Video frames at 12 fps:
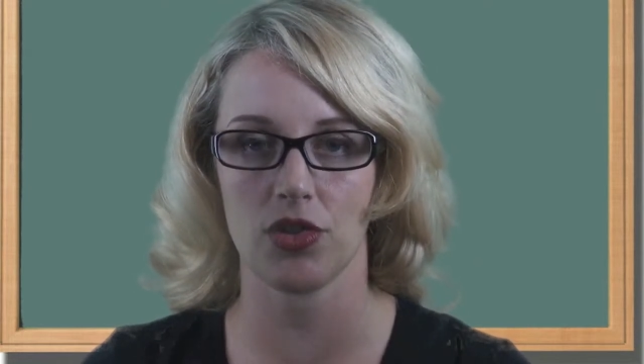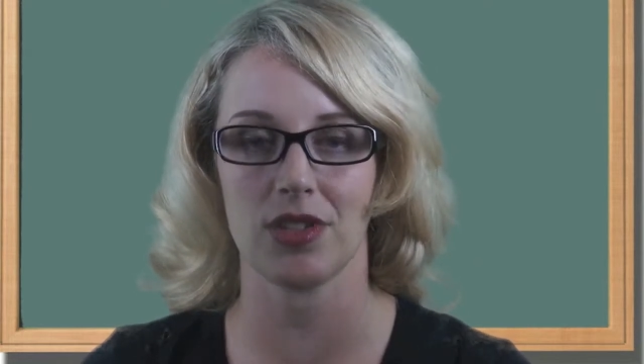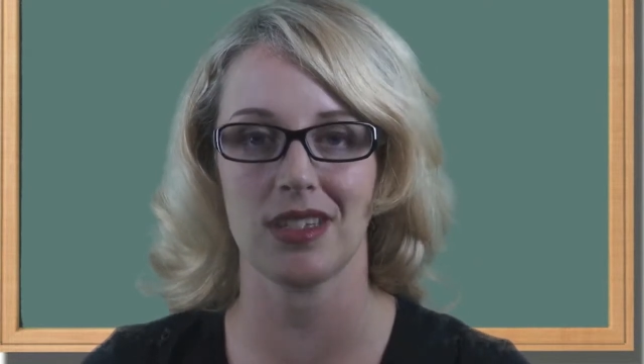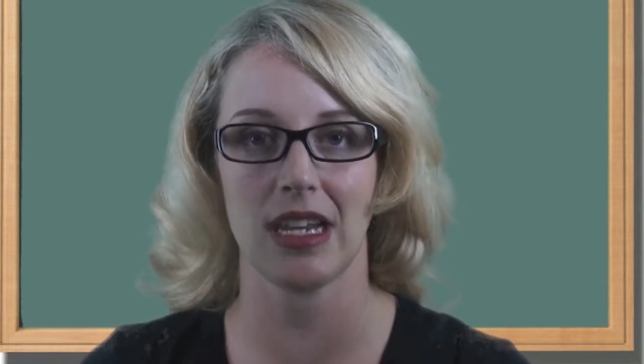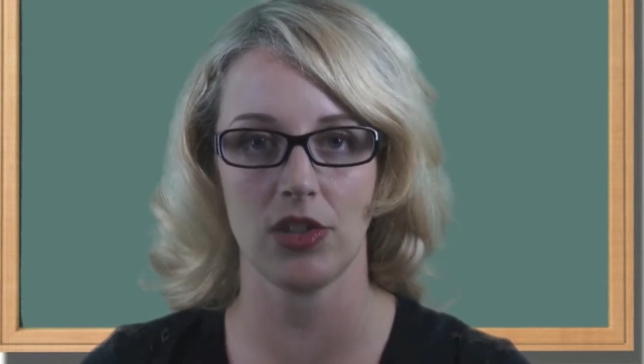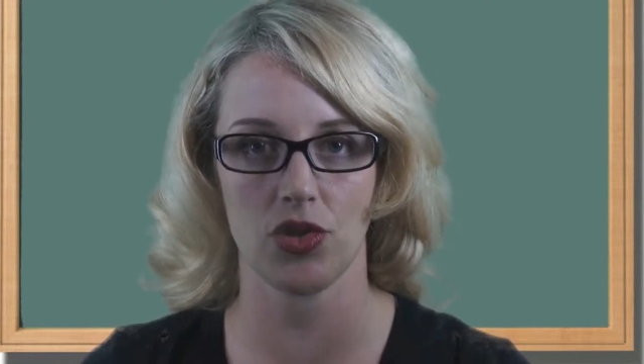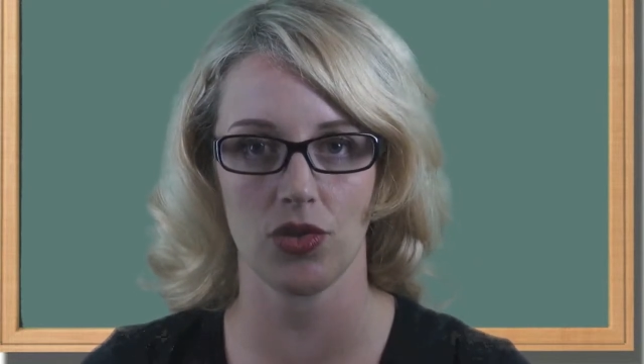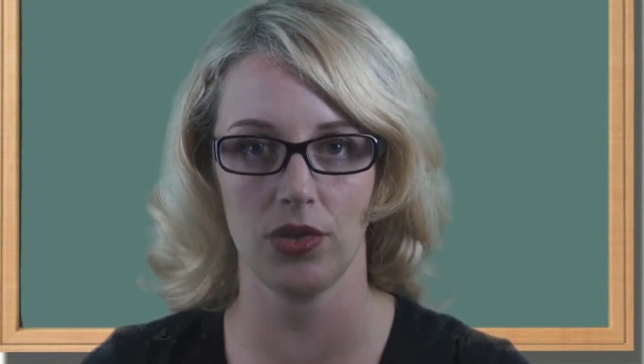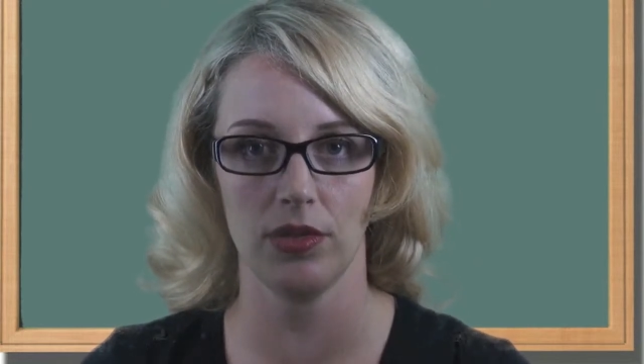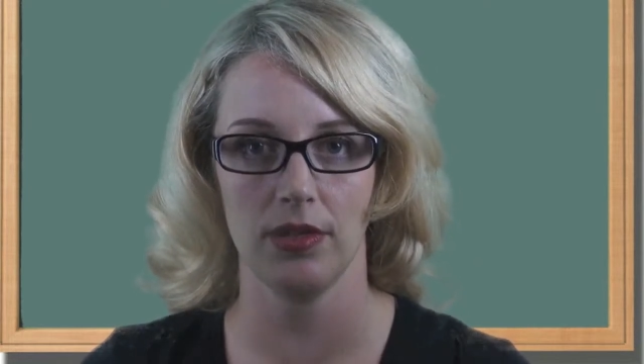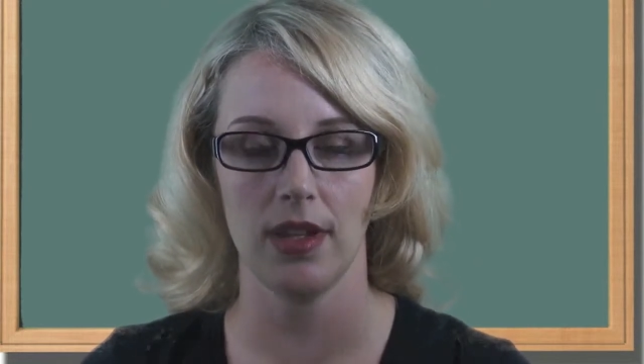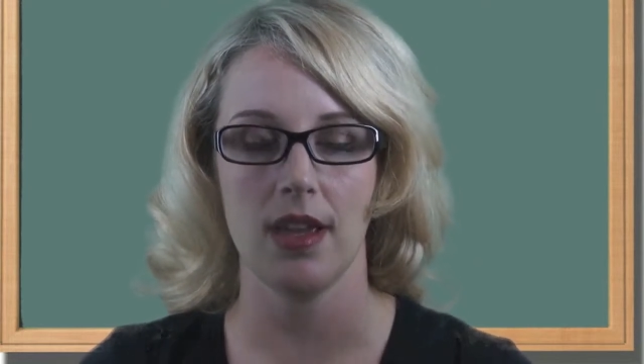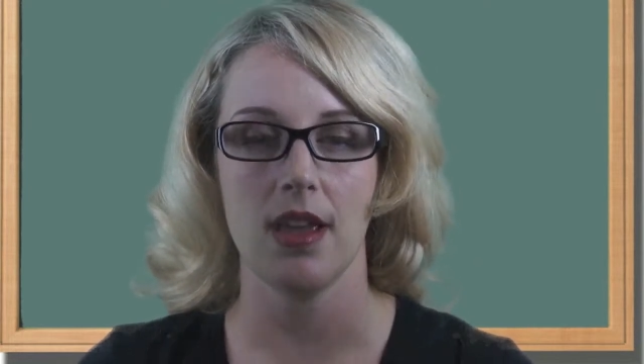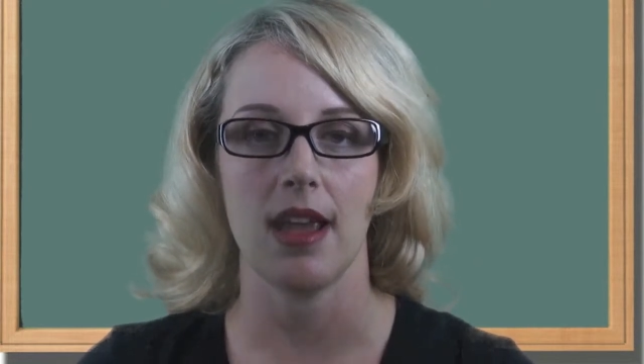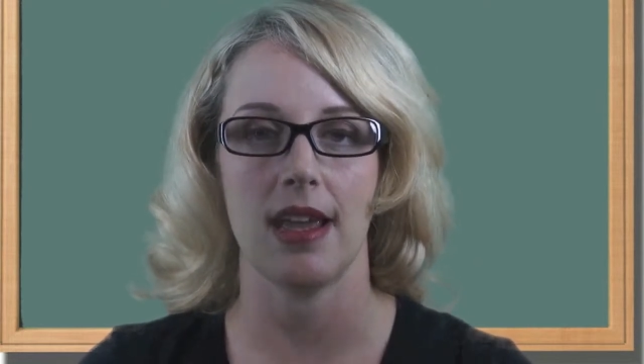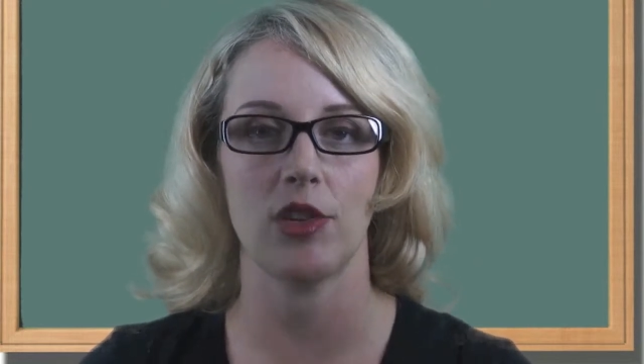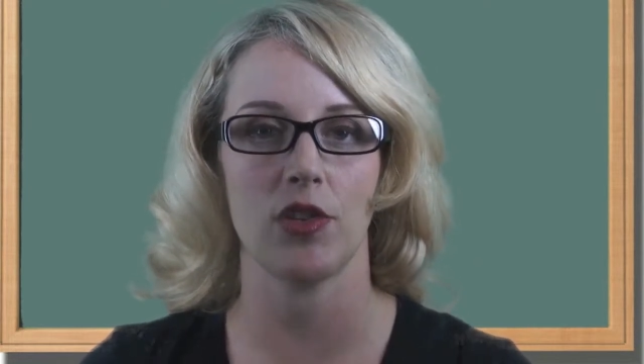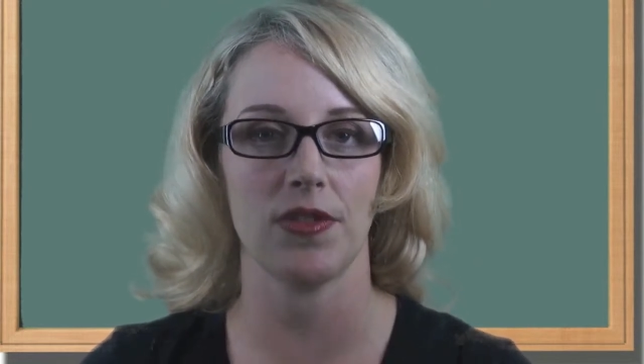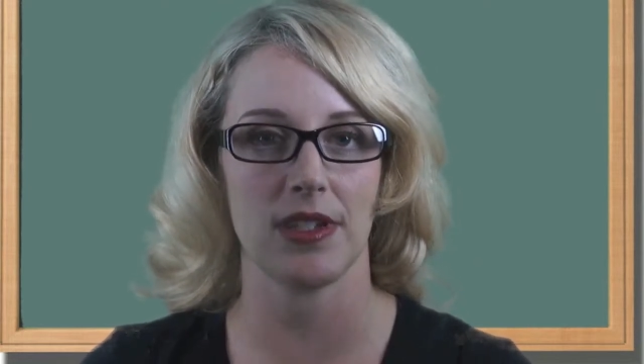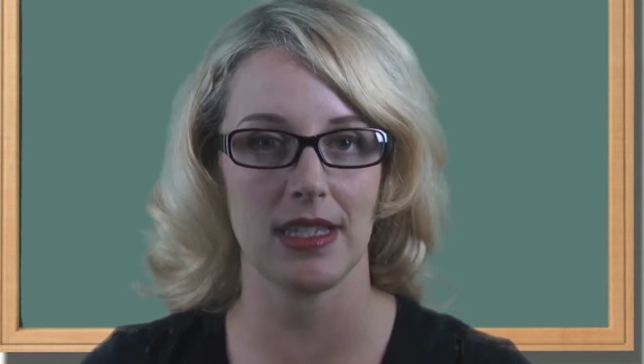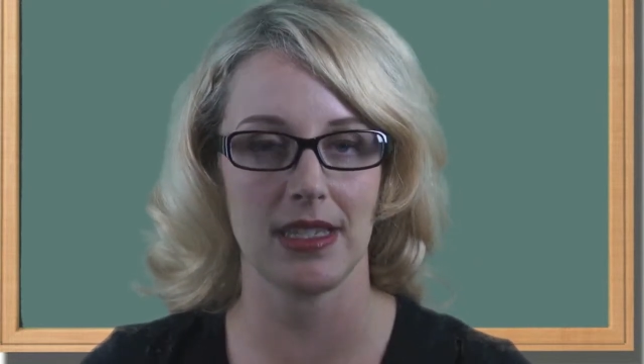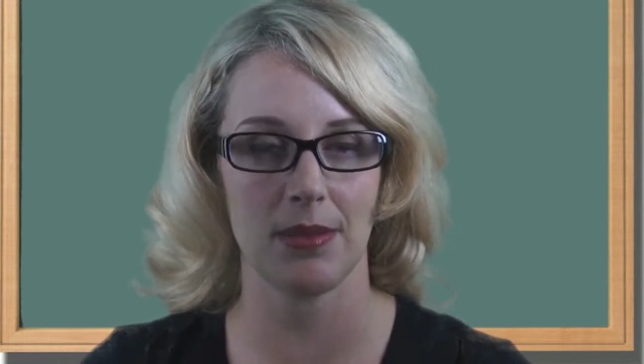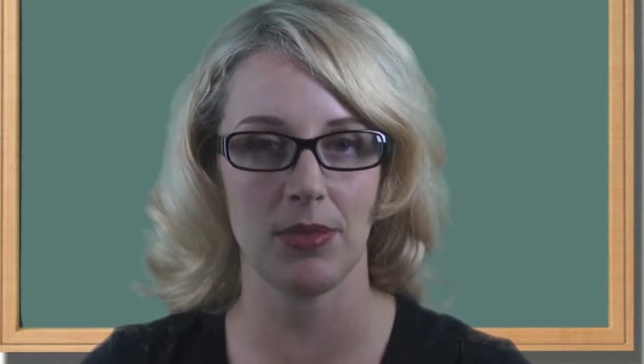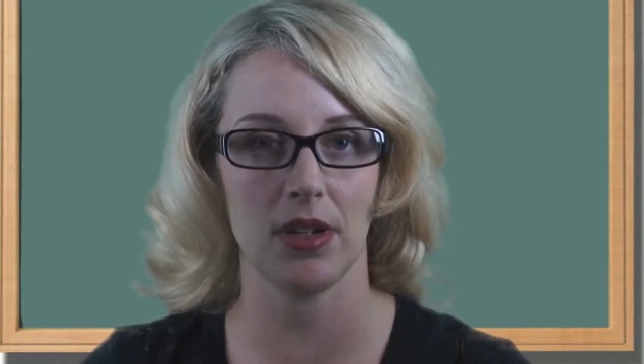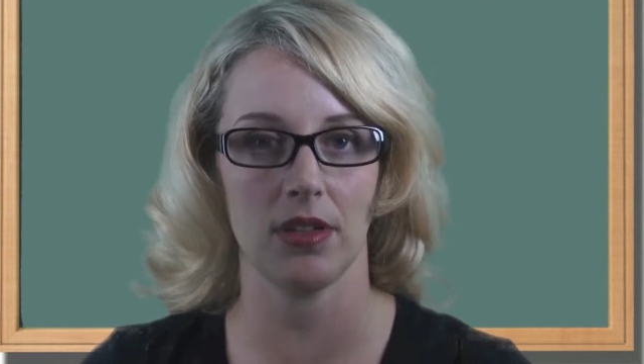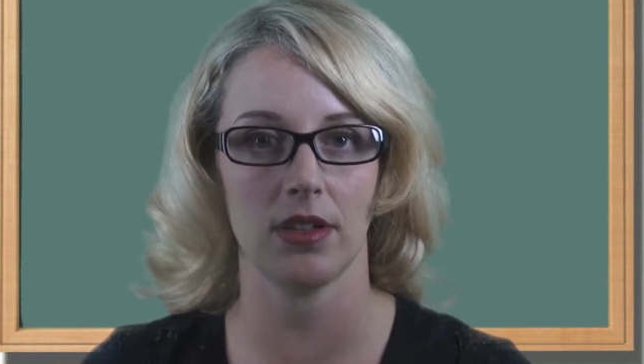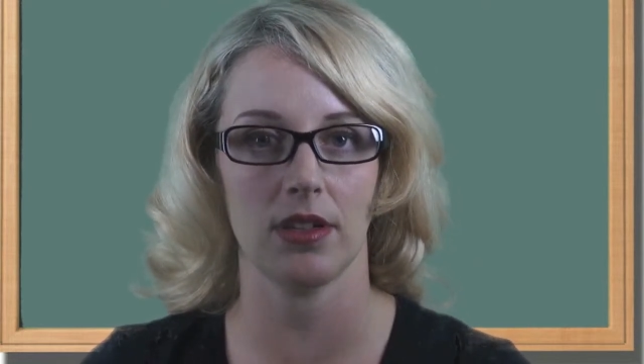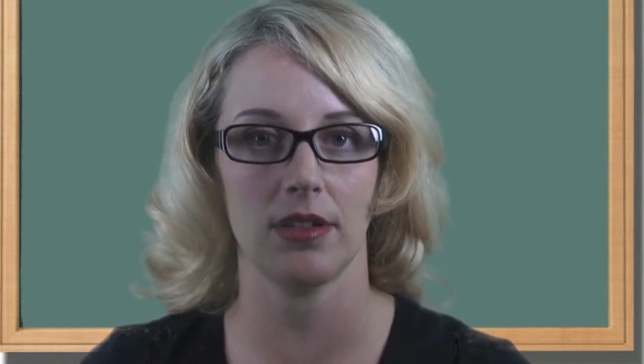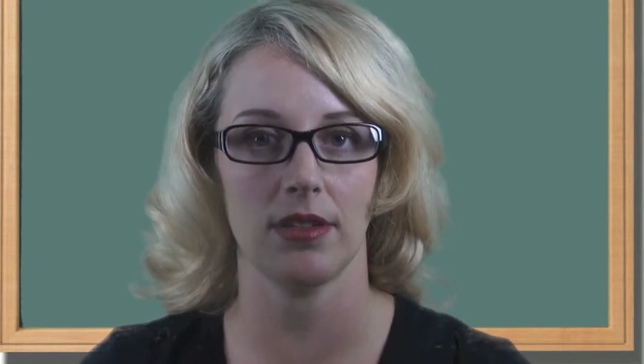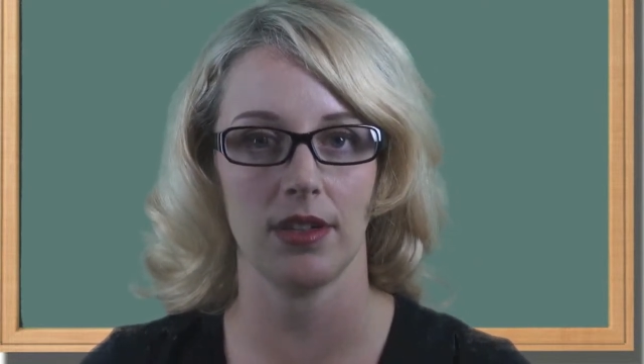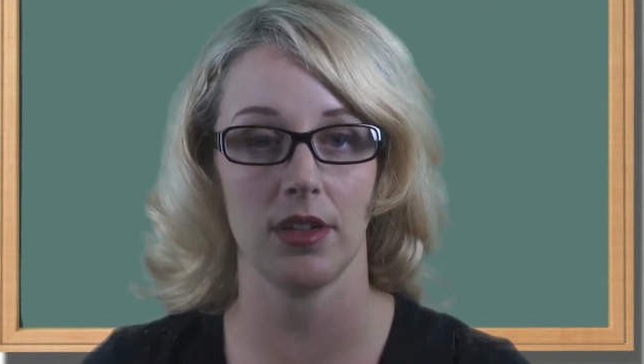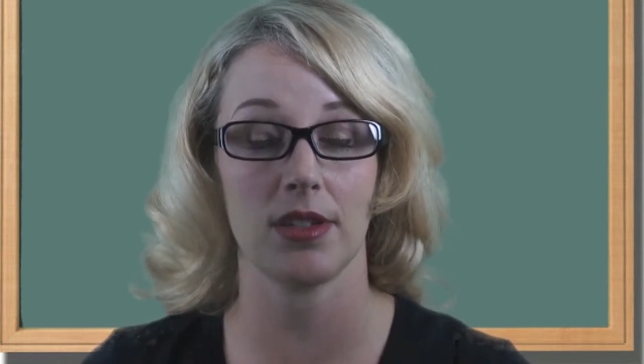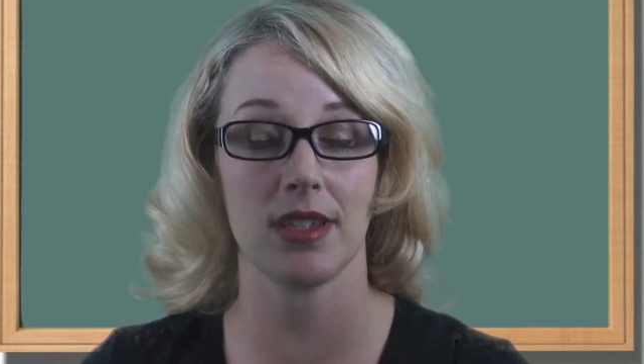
your central and your vestibular, your,